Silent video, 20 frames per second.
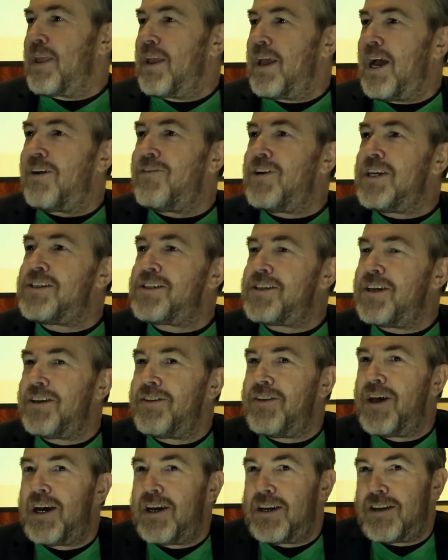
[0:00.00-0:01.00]
Having
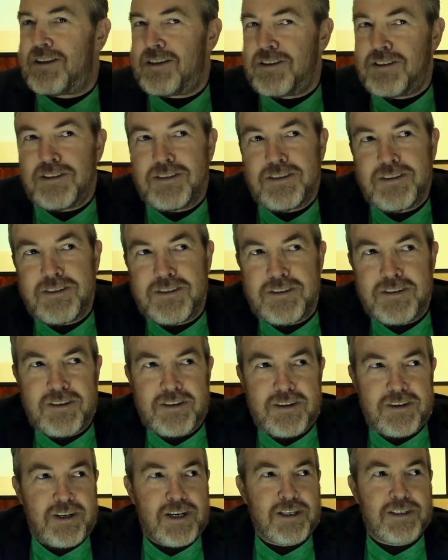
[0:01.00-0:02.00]
said that,
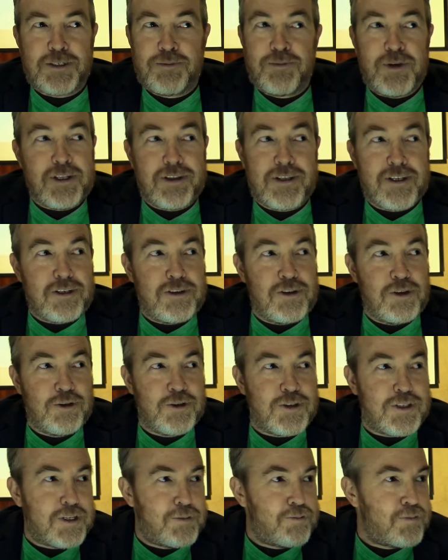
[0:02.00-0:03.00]
it doesn't mean that you
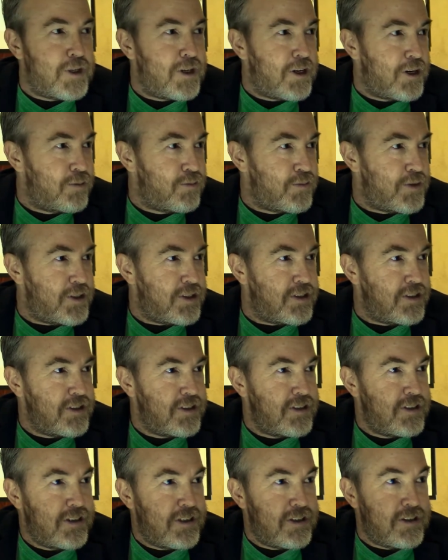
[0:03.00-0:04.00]
sometimes
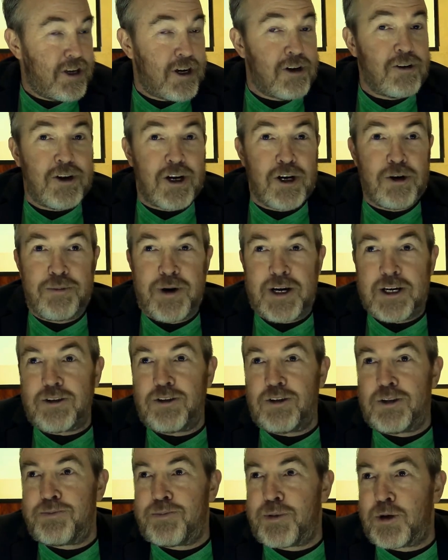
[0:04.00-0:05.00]
don't go back
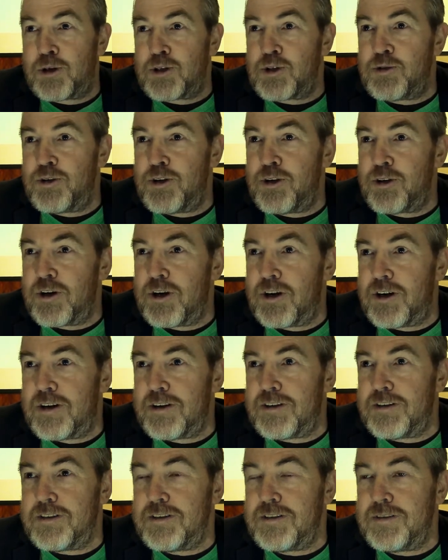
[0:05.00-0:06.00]
to the past with your client.